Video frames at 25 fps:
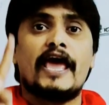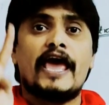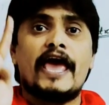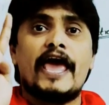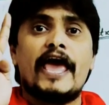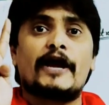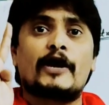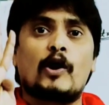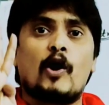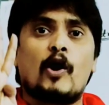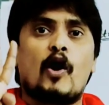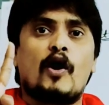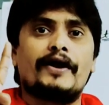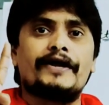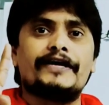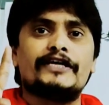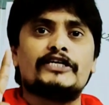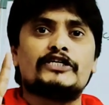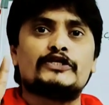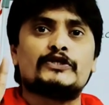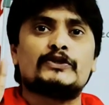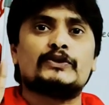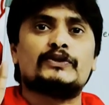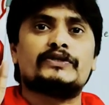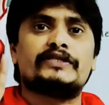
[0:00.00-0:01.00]

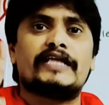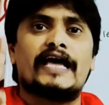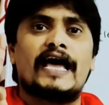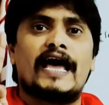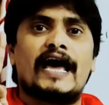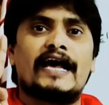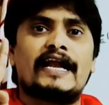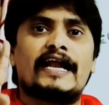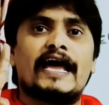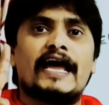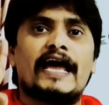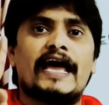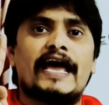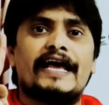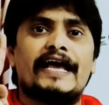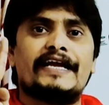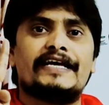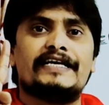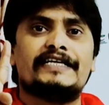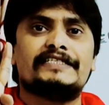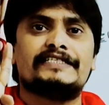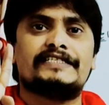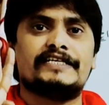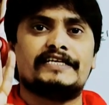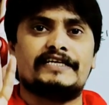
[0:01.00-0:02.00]
According to their
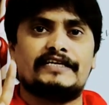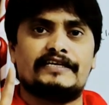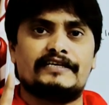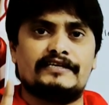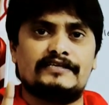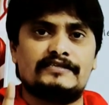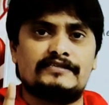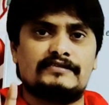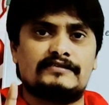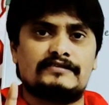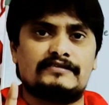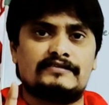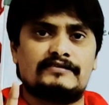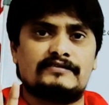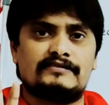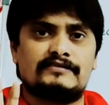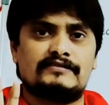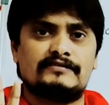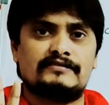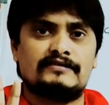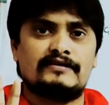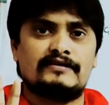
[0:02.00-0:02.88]
energies,